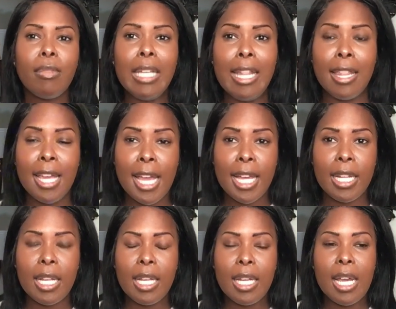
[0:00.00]
Then
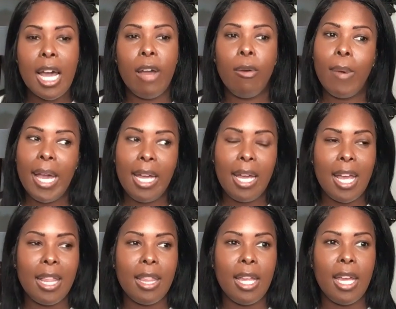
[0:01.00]
I wait,
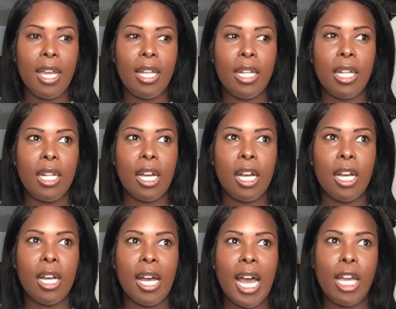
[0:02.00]
and then
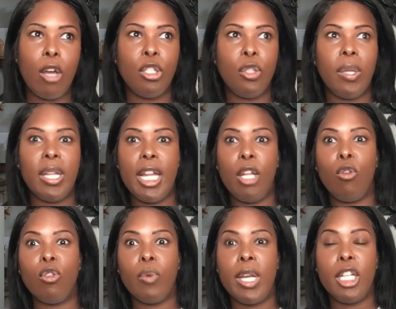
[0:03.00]
I go to a lady
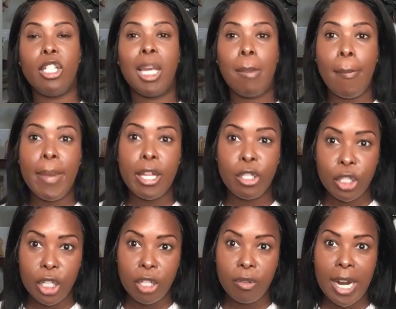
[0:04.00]
who's ready to take my
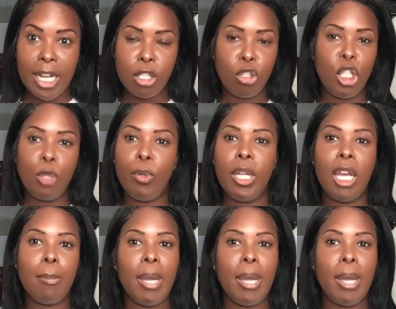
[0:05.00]
picture, right? So she's putting in my